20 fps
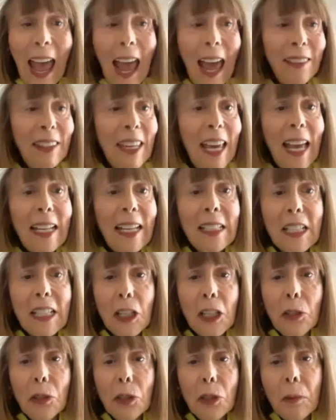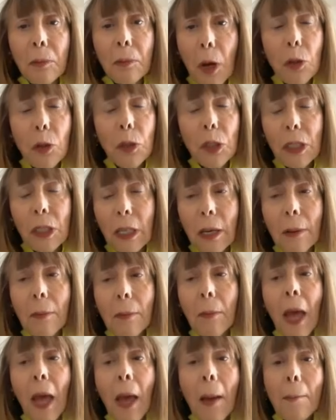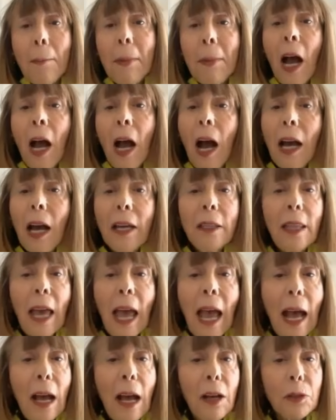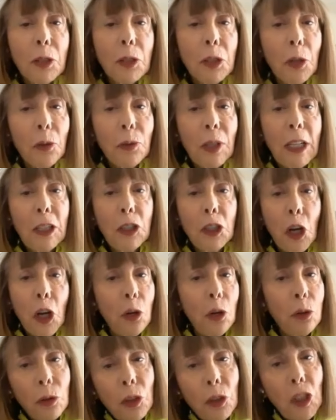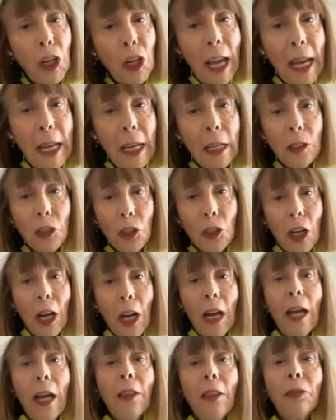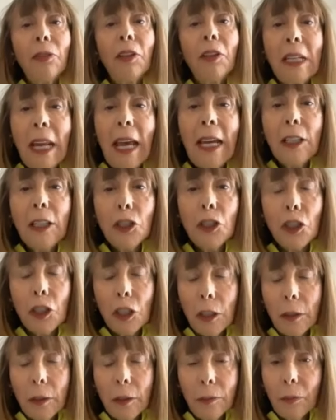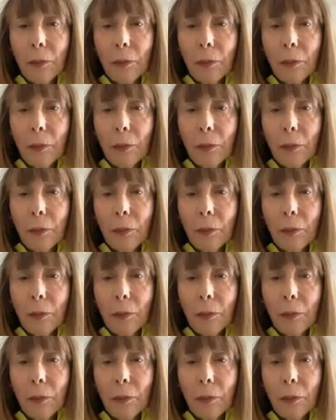And the ADUs are mostly behind the house, so they don't change the nature